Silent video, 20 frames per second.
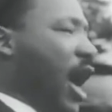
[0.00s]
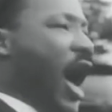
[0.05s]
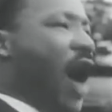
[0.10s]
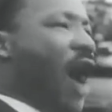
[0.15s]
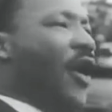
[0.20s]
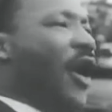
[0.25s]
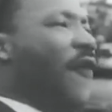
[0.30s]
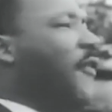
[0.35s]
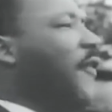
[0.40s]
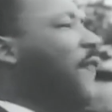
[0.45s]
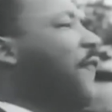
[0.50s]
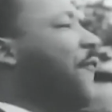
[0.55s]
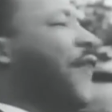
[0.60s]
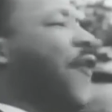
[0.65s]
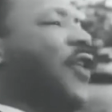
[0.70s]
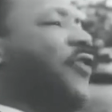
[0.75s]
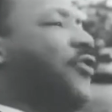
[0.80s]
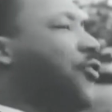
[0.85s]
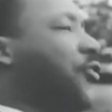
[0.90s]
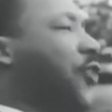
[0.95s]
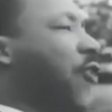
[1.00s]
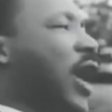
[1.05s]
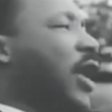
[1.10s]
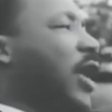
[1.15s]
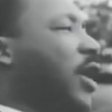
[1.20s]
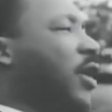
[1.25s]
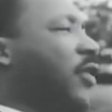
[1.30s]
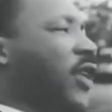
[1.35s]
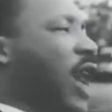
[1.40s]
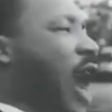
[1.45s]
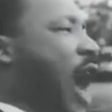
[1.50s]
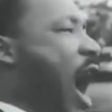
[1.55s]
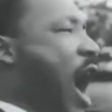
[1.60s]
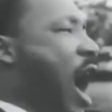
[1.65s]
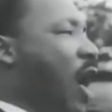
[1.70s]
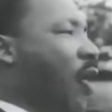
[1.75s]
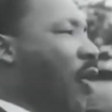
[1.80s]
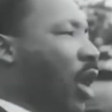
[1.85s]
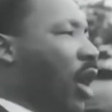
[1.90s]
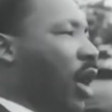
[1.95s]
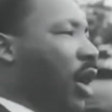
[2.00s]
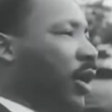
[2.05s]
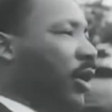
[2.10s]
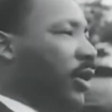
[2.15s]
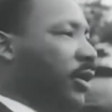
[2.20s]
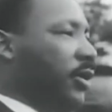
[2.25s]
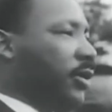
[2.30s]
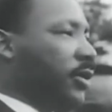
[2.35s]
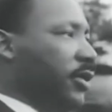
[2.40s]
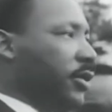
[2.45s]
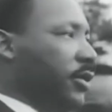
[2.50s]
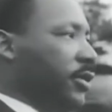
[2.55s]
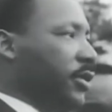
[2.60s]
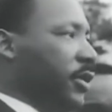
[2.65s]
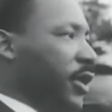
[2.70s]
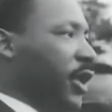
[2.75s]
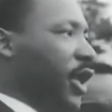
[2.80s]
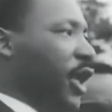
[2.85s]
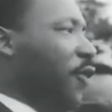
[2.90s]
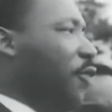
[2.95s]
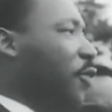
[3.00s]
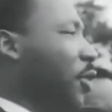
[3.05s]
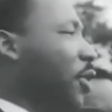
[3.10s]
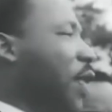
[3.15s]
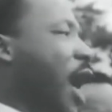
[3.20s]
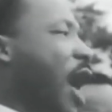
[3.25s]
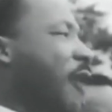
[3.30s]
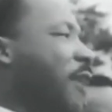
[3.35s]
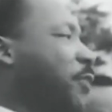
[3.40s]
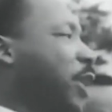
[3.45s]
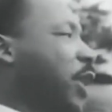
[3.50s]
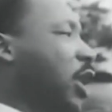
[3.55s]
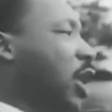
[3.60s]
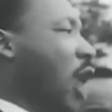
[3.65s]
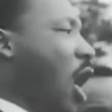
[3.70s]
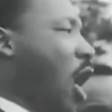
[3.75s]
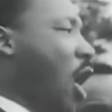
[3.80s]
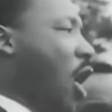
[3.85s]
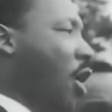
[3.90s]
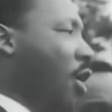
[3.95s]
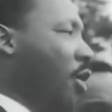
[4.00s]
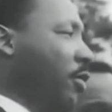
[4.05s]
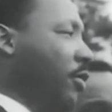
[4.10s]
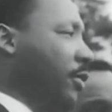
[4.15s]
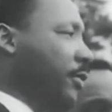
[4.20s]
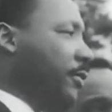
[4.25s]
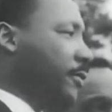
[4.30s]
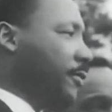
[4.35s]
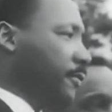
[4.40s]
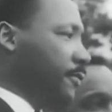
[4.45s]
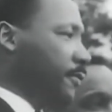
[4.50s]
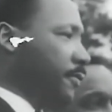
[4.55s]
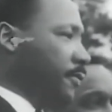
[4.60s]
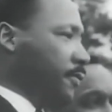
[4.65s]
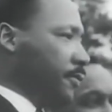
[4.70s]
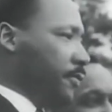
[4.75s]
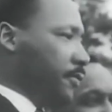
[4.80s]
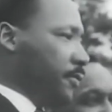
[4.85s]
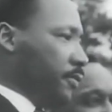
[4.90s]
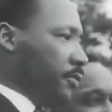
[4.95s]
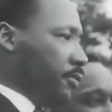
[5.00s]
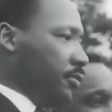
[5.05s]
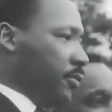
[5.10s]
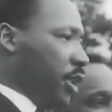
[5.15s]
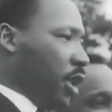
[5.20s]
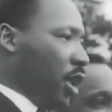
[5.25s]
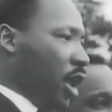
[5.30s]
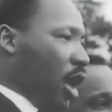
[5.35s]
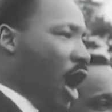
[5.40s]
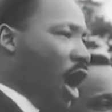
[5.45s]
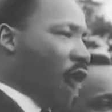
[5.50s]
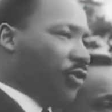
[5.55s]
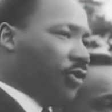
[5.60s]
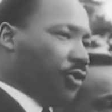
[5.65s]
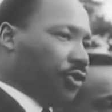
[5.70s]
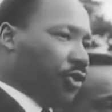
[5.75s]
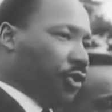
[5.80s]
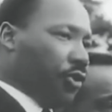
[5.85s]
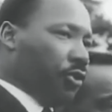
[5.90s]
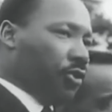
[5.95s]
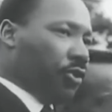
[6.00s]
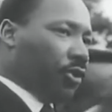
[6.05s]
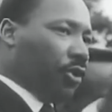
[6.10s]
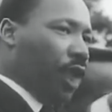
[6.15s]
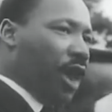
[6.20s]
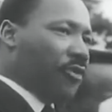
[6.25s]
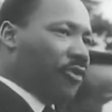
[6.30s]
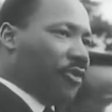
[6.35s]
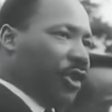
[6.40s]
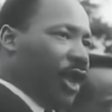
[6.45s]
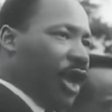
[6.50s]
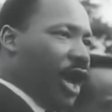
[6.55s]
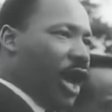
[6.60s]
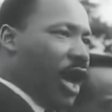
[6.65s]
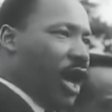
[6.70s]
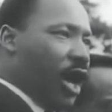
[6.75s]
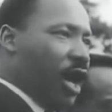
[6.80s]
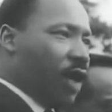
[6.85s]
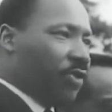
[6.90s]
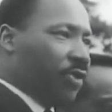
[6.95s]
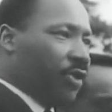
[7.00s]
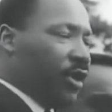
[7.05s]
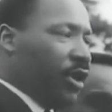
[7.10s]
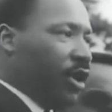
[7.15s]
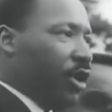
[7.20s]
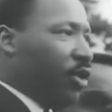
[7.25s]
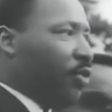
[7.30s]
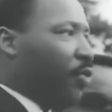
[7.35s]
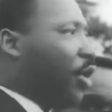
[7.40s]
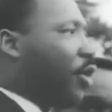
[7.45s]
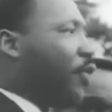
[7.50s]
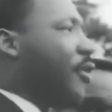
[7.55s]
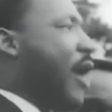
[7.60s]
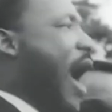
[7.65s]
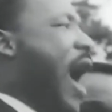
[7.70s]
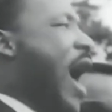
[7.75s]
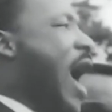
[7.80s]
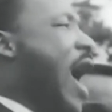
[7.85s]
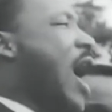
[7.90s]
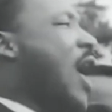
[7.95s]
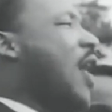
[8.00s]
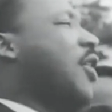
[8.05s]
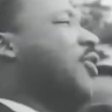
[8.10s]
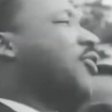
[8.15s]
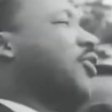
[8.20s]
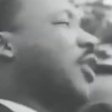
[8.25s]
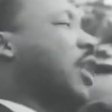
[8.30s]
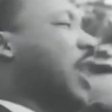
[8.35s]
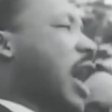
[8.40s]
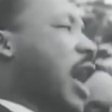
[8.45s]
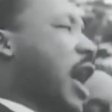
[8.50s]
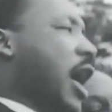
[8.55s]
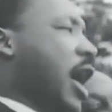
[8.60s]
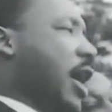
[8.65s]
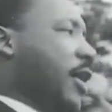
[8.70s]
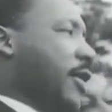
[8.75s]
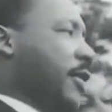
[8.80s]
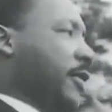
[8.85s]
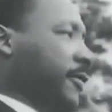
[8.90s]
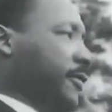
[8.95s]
however frustrating the hour, it will not be long no, because truth crushed earth will rise again.